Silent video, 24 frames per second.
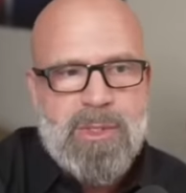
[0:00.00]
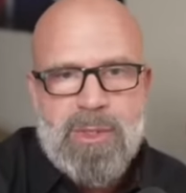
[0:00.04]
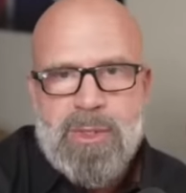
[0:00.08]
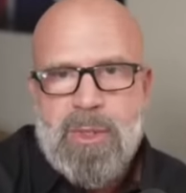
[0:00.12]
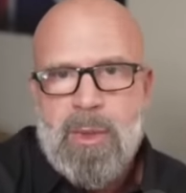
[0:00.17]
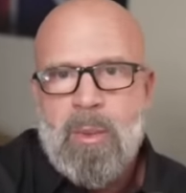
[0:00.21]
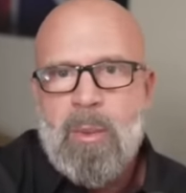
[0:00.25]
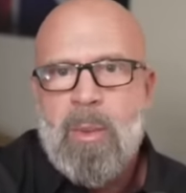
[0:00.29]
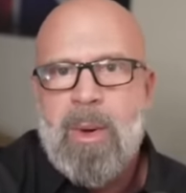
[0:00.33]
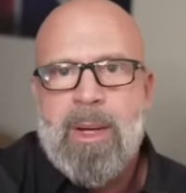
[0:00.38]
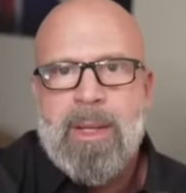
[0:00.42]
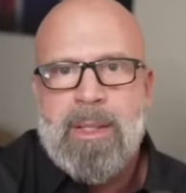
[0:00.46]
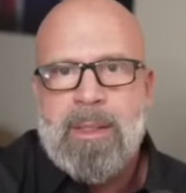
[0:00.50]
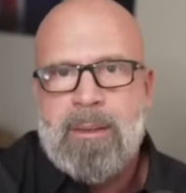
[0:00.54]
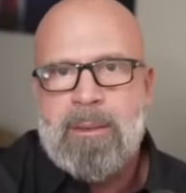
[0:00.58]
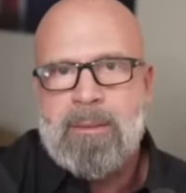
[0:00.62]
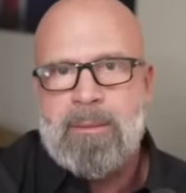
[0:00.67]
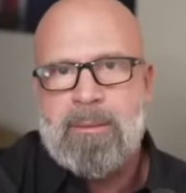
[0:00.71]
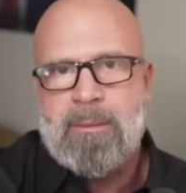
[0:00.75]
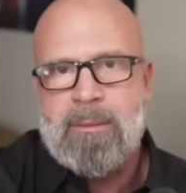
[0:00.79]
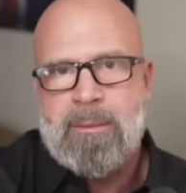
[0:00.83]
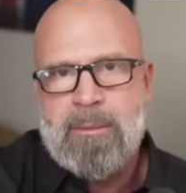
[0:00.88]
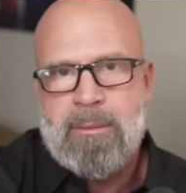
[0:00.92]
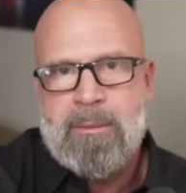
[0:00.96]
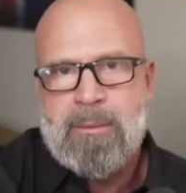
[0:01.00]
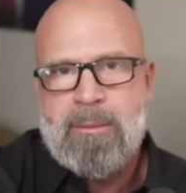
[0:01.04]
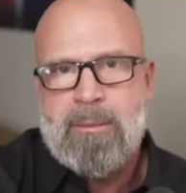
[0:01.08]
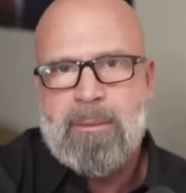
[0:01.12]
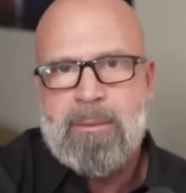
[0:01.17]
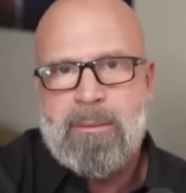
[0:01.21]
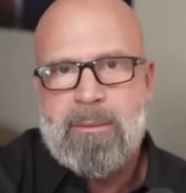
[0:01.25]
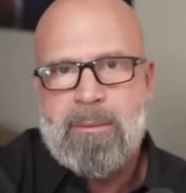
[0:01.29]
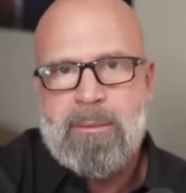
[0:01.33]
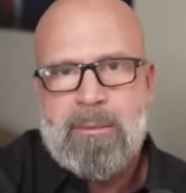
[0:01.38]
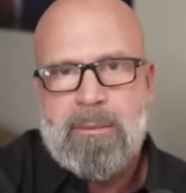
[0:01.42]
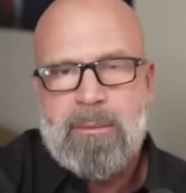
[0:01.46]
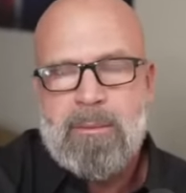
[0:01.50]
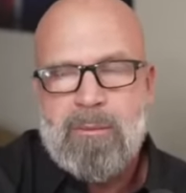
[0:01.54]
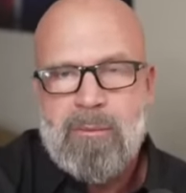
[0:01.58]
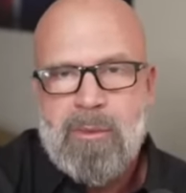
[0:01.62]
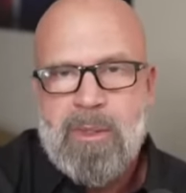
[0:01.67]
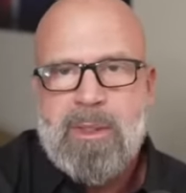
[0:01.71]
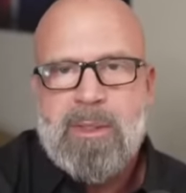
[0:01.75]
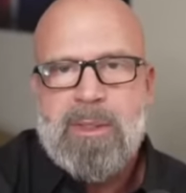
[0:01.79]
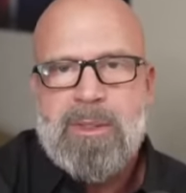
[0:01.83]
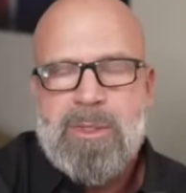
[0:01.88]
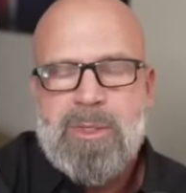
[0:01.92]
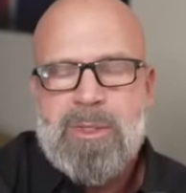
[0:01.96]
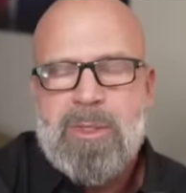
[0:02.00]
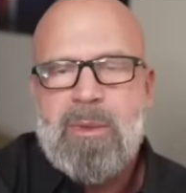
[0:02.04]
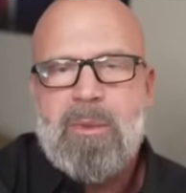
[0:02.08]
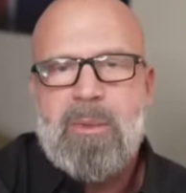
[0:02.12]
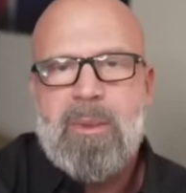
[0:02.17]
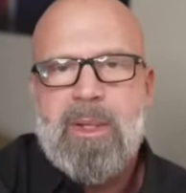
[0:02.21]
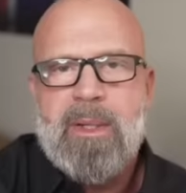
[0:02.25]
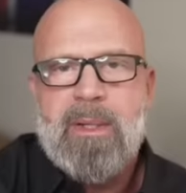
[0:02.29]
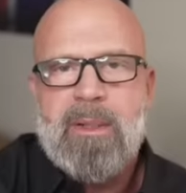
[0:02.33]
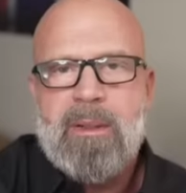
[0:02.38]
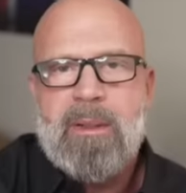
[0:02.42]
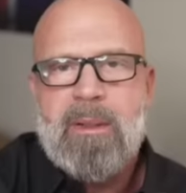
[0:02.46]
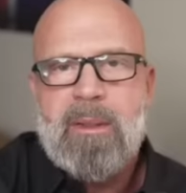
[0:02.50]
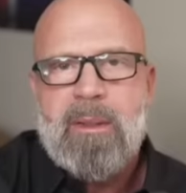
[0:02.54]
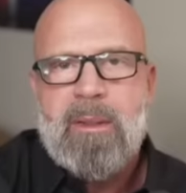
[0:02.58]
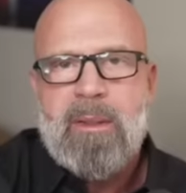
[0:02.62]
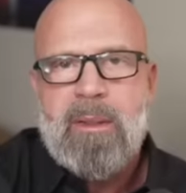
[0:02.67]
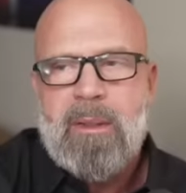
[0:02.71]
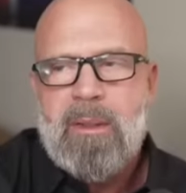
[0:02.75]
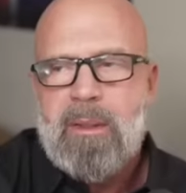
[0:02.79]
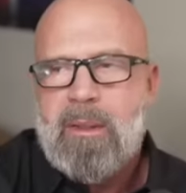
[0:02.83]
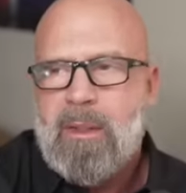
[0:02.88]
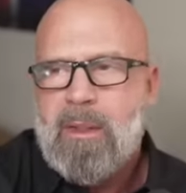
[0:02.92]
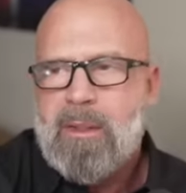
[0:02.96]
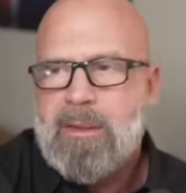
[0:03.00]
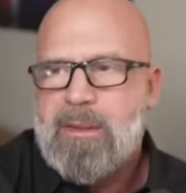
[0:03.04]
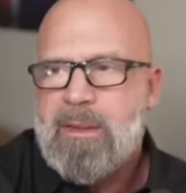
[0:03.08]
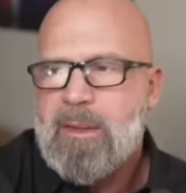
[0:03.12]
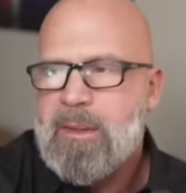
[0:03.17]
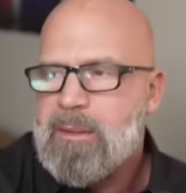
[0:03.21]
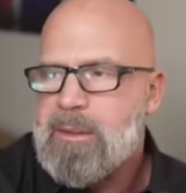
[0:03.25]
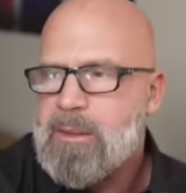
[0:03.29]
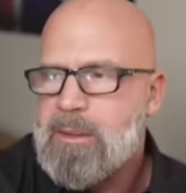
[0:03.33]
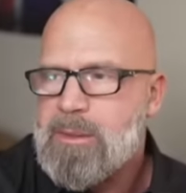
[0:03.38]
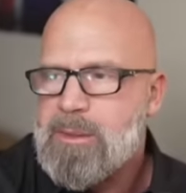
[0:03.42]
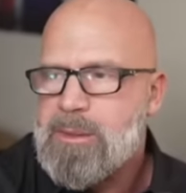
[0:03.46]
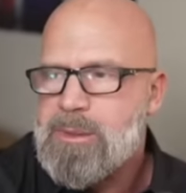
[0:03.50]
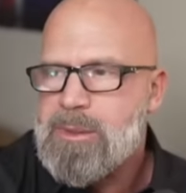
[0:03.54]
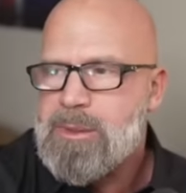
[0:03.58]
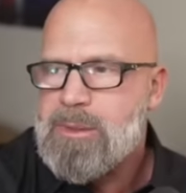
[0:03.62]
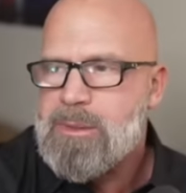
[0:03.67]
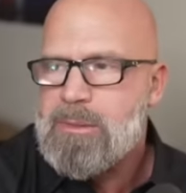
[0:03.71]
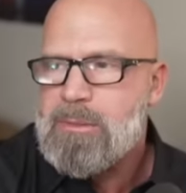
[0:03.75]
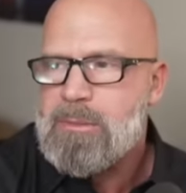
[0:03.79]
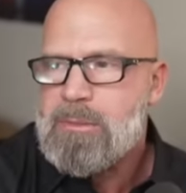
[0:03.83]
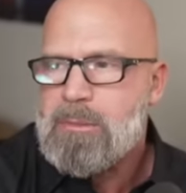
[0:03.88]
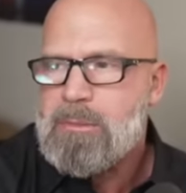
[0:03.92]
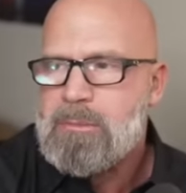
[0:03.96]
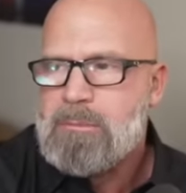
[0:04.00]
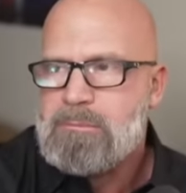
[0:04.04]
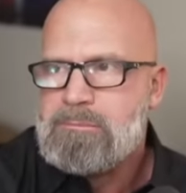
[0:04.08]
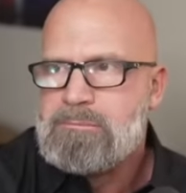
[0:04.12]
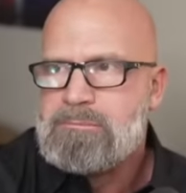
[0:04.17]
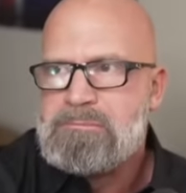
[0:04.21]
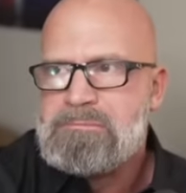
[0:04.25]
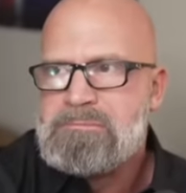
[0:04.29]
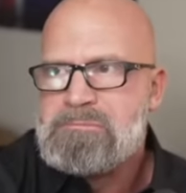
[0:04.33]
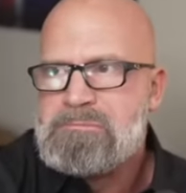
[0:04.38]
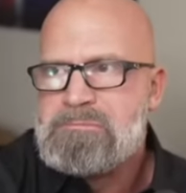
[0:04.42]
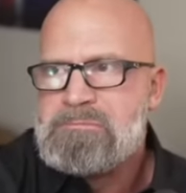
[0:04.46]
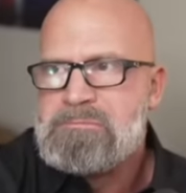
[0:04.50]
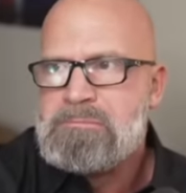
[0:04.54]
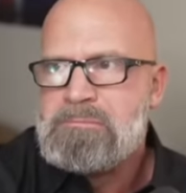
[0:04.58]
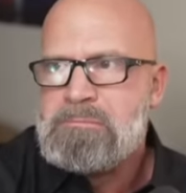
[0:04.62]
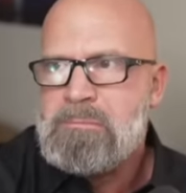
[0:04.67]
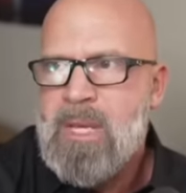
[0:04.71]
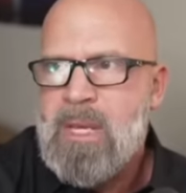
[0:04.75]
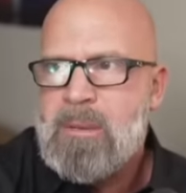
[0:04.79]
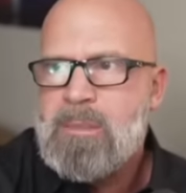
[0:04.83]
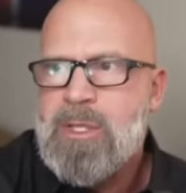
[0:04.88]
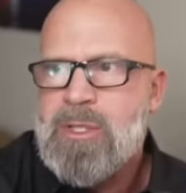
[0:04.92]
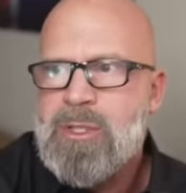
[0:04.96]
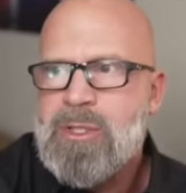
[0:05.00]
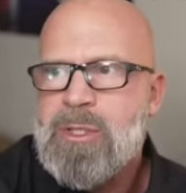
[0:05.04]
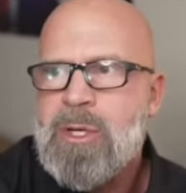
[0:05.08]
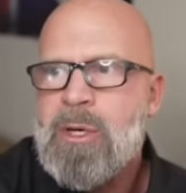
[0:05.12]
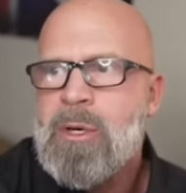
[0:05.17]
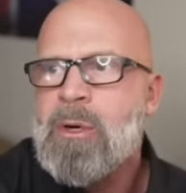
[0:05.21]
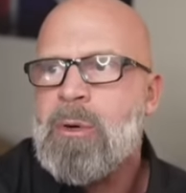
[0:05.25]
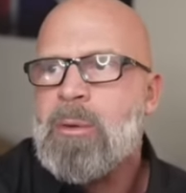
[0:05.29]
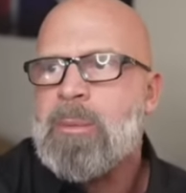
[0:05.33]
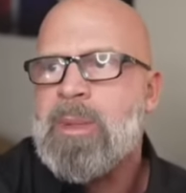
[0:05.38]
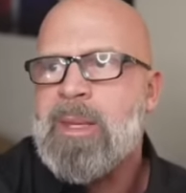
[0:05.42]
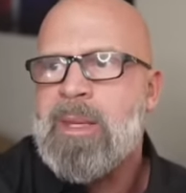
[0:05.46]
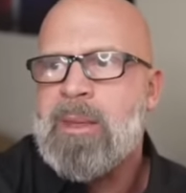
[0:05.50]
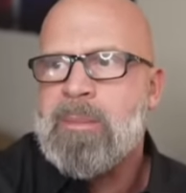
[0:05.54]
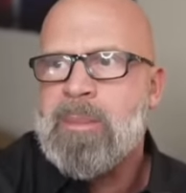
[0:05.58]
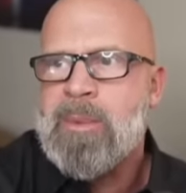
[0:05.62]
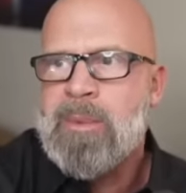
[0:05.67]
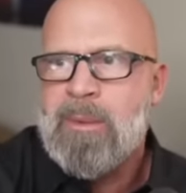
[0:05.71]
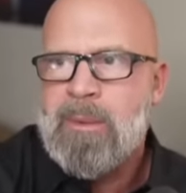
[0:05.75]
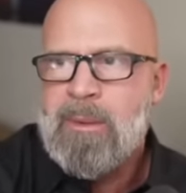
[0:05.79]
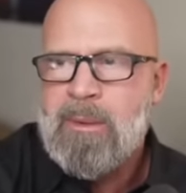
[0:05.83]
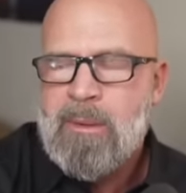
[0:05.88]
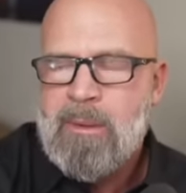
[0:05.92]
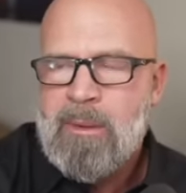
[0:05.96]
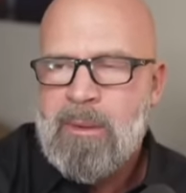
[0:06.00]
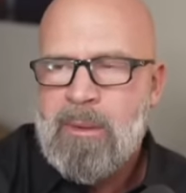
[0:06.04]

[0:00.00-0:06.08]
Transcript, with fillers: So what? Really, so what? I think there's maybe 2 people